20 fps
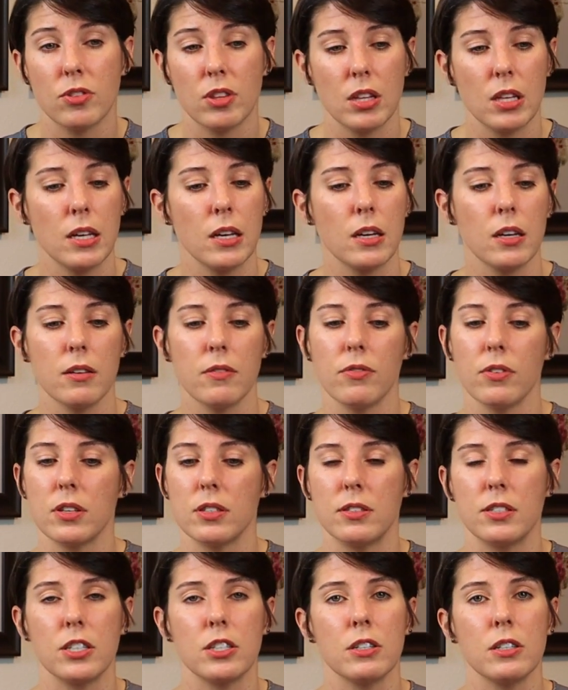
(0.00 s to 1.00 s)
Think of a
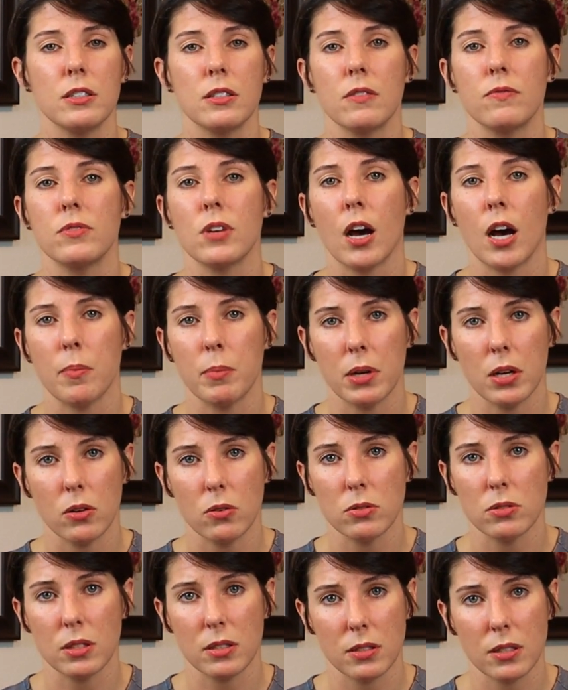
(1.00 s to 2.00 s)
series of
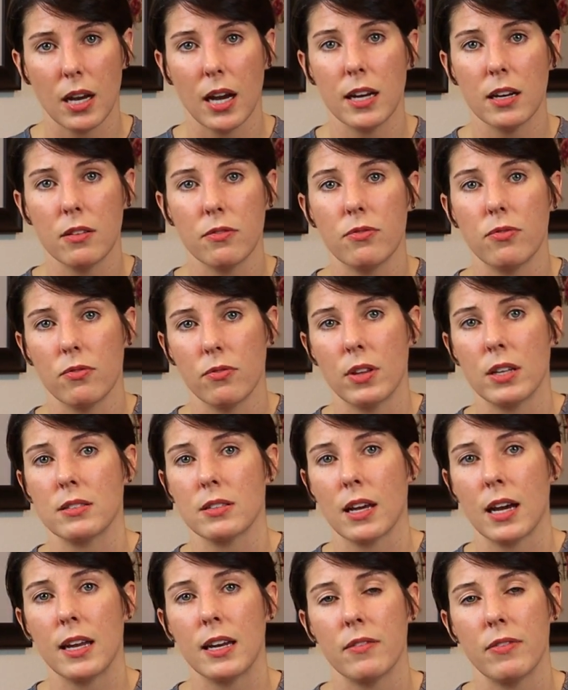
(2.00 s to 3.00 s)
dominoes. That's
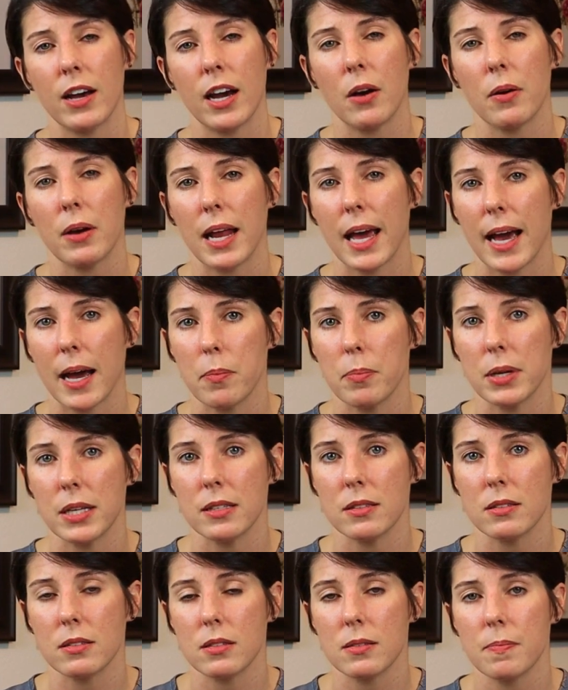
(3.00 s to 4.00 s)
kind of how it
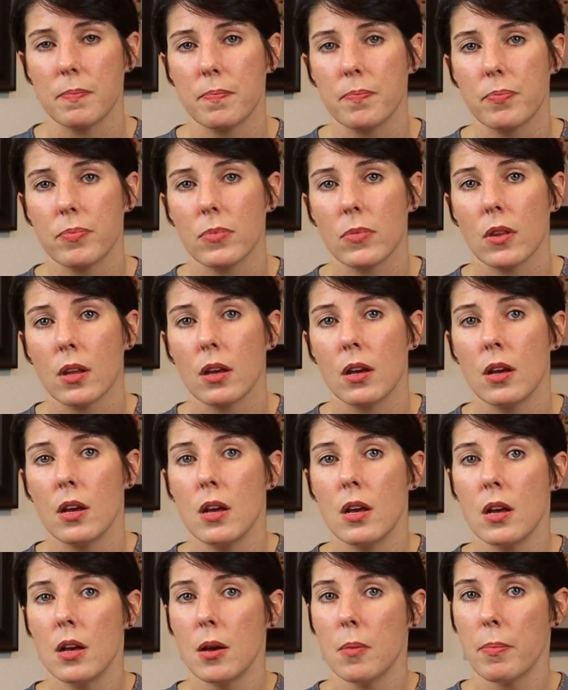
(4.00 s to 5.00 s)
happens.
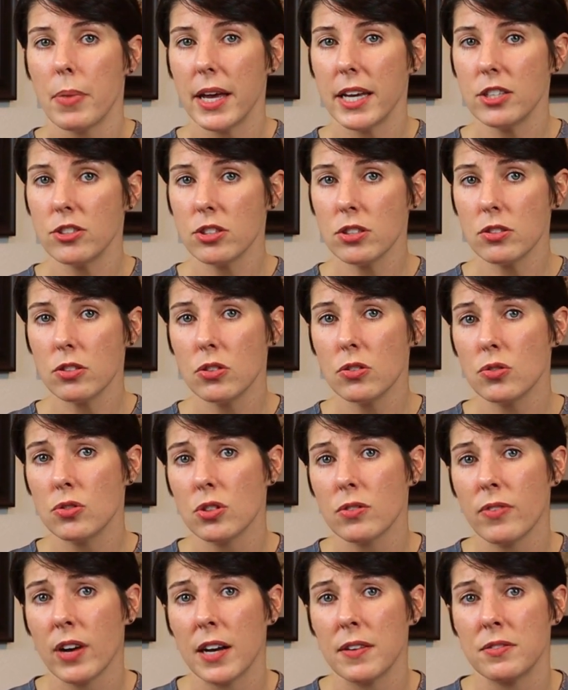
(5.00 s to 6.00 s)
Patients who
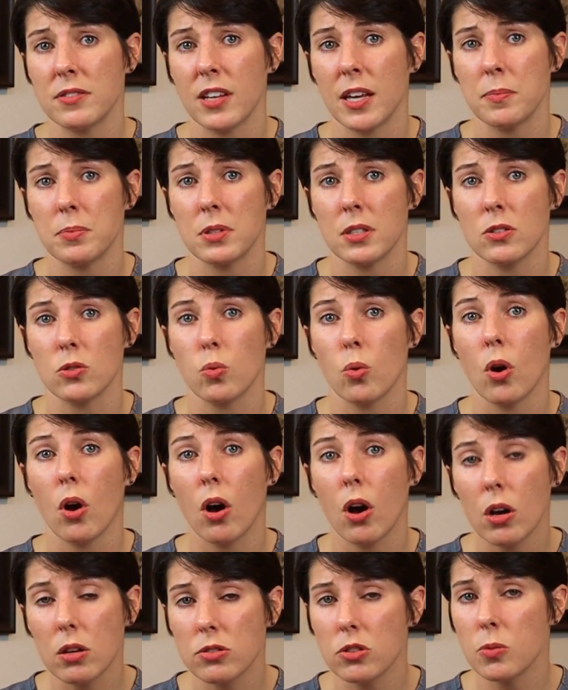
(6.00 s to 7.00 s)
survive sepsis will
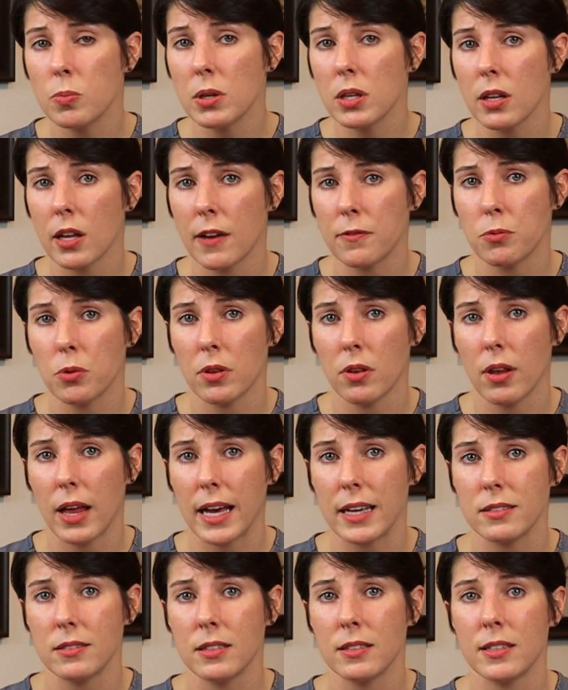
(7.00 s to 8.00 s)
also be left with
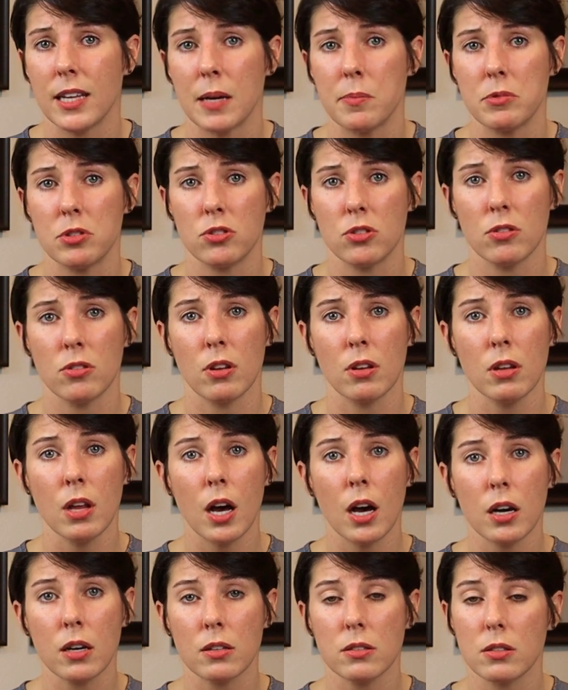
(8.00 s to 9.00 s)
lasting damage to the
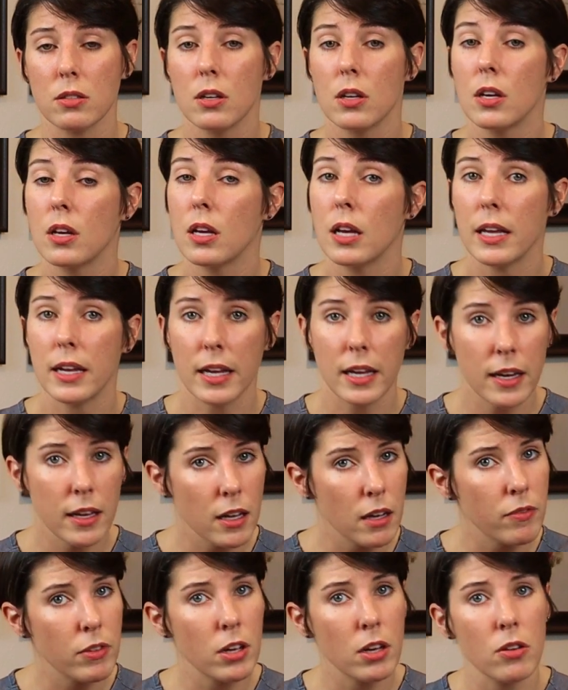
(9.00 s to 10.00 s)
lungs and
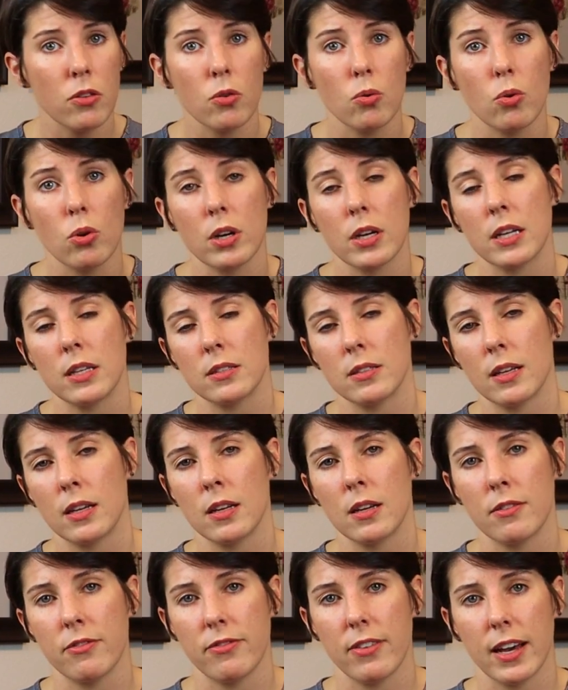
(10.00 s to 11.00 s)
any of the other organs that
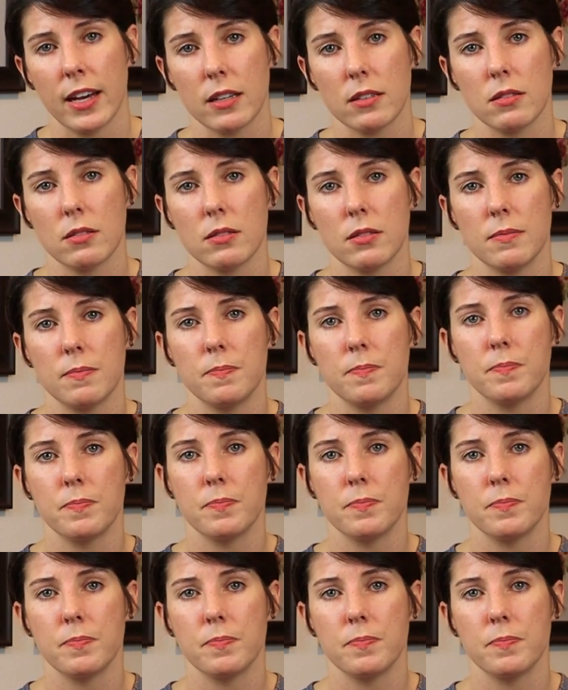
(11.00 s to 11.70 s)
it affects.